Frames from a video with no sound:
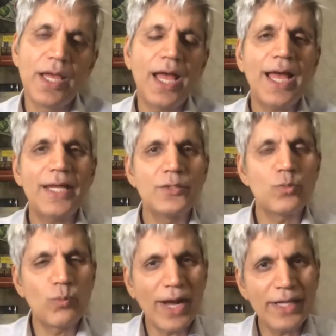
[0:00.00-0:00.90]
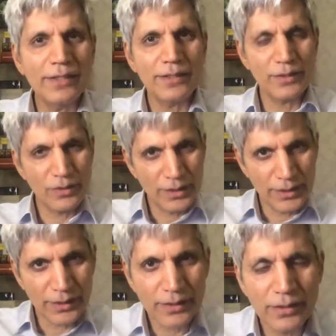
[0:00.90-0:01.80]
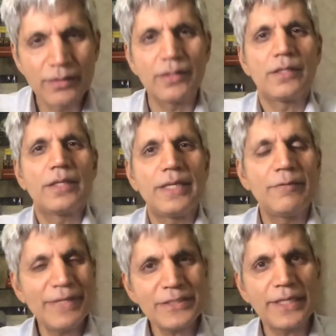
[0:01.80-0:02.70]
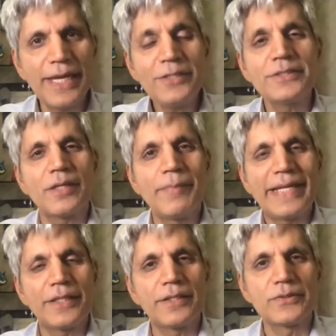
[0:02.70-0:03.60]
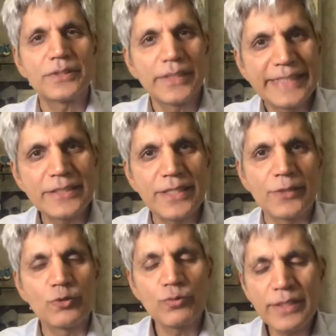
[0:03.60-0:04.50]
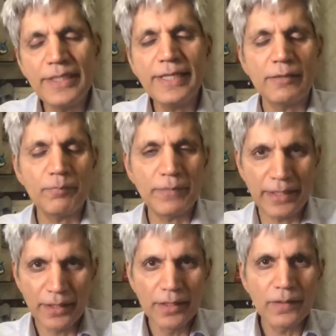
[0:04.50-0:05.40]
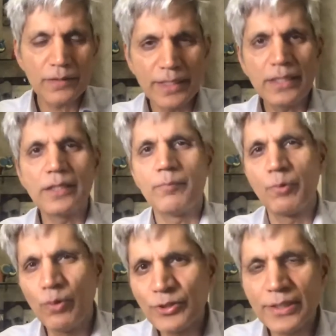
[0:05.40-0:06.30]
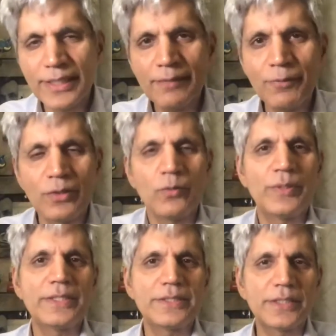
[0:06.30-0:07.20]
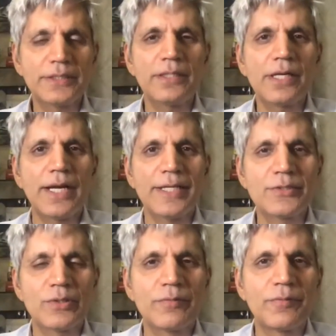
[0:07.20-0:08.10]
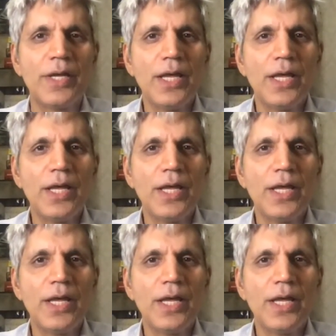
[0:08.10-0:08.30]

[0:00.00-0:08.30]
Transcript: And while the investigations I made at this early stage really helped me think and approach life, with a certain kinds of,